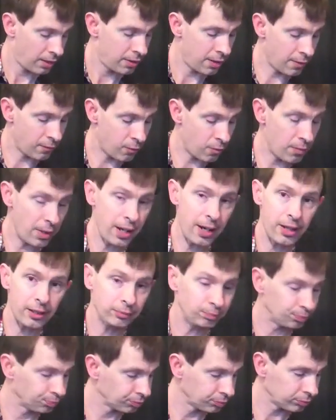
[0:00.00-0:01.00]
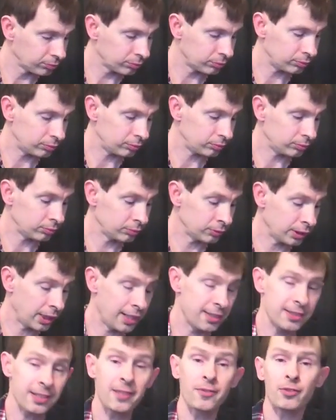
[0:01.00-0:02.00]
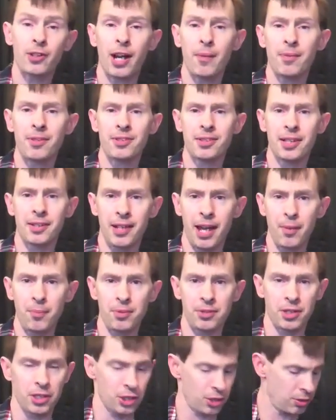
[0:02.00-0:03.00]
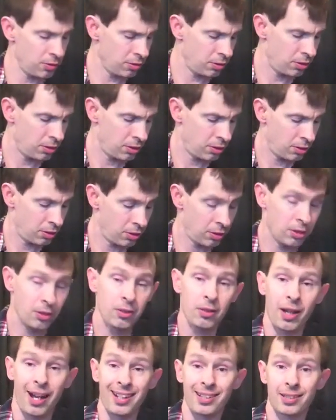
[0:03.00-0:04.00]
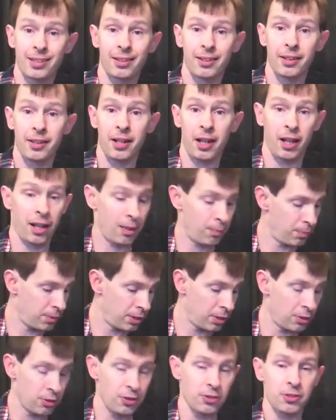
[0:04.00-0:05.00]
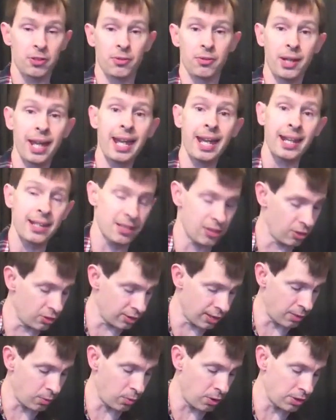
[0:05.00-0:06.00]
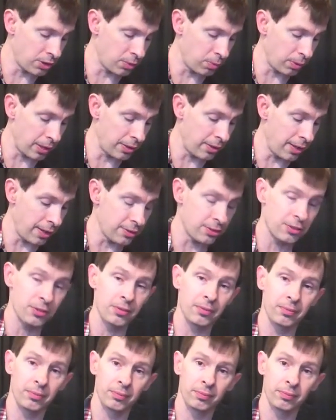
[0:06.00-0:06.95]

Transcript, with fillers: Then from there, instead of grabbing the C in that position, I slid up here to zone 8 because I want to play this.